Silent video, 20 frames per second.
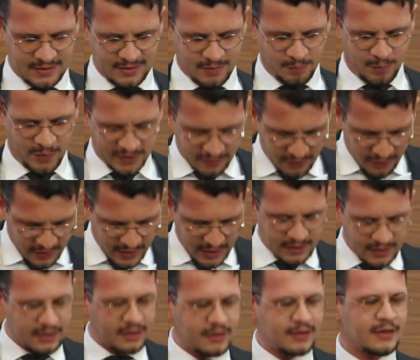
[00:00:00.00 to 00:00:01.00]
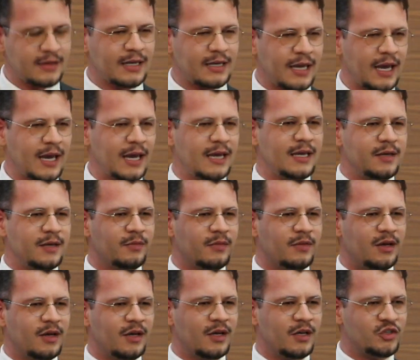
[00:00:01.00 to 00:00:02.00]
But then came
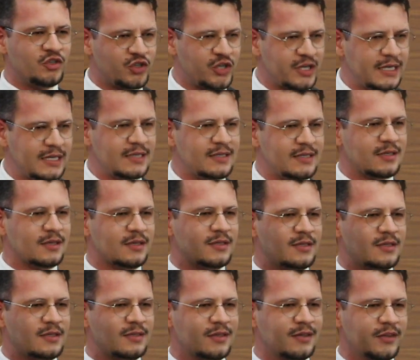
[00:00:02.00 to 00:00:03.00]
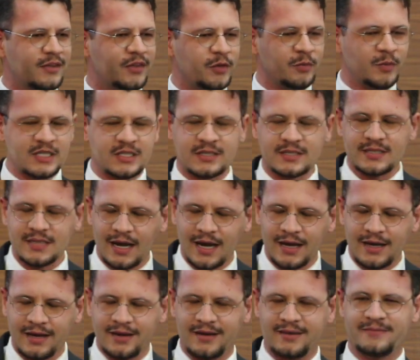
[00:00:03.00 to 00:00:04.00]
Jesus, the
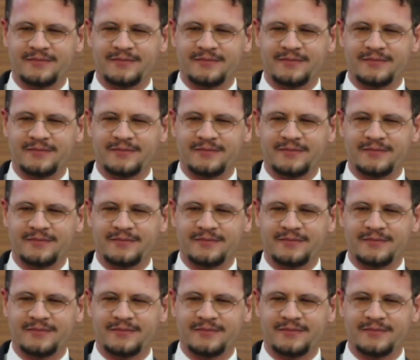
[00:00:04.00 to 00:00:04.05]
Messiah.